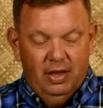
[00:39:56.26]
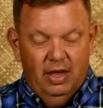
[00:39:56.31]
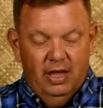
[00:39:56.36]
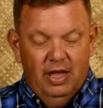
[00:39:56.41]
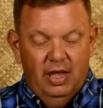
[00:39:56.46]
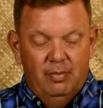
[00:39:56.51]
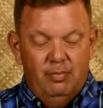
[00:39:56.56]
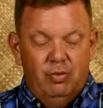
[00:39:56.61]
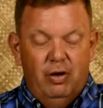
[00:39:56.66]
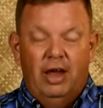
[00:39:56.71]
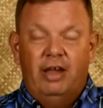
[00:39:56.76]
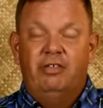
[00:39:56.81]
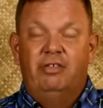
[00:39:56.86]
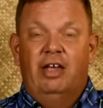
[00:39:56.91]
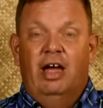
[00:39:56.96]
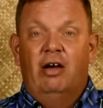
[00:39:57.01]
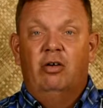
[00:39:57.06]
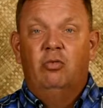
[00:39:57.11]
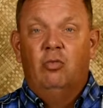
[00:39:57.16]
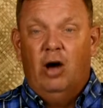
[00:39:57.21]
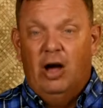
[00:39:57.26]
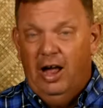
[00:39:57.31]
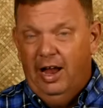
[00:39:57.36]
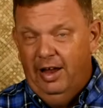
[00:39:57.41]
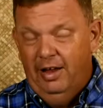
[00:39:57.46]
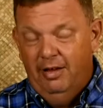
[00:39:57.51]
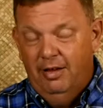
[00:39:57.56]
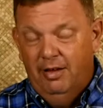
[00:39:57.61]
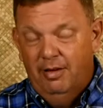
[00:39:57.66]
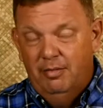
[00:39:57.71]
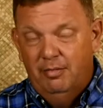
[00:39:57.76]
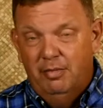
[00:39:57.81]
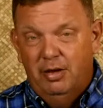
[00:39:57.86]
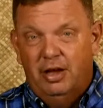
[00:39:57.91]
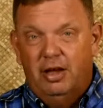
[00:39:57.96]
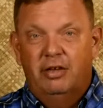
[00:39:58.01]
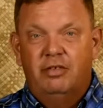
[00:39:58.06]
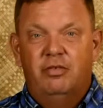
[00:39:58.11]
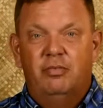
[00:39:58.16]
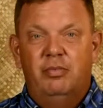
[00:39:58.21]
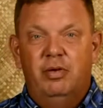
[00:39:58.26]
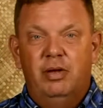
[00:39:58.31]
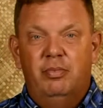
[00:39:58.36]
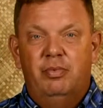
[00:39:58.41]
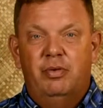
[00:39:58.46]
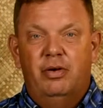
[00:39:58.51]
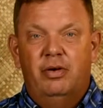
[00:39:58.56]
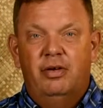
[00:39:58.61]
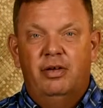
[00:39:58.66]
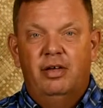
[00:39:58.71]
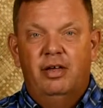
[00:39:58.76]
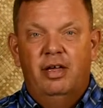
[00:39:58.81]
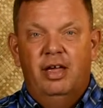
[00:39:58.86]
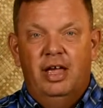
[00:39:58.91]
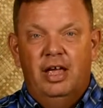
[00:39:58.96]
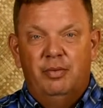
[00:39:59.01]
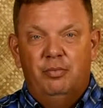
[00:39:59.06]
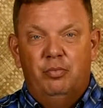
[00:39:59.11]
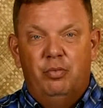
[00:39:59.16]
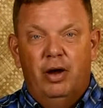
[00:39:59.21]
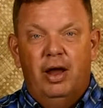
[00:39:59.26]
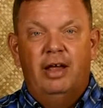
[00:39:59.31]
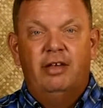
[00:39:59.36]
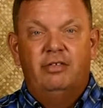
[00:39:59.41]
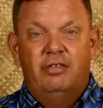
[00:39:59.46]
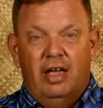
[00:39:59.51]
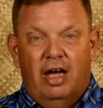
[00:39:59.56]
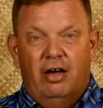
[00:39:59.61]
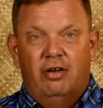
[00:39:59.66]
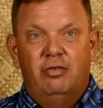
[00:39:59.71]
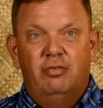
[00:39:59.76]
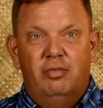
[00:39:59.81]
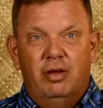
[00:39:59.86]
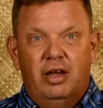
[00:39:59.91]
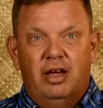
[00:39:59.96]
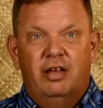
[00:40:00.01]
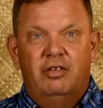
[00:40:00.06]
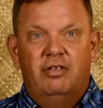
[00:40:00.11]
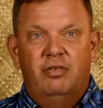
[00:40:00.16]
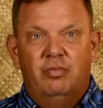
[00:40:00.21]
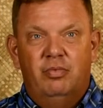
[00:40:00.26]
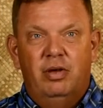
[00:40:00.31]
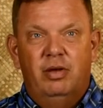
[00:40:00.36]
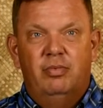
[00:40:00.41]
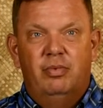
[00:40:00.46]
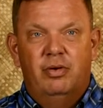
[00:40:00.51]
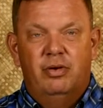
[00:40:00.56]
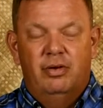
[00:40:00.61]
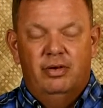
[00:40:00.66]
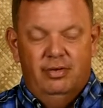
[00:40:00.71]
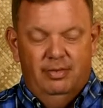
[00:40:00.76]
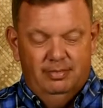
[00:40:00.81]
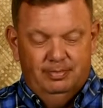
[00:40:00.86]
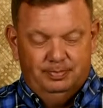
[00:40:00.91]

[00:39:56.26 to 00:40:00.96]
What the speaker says: It breaks down. Why? Because of people. It breaks down because of people.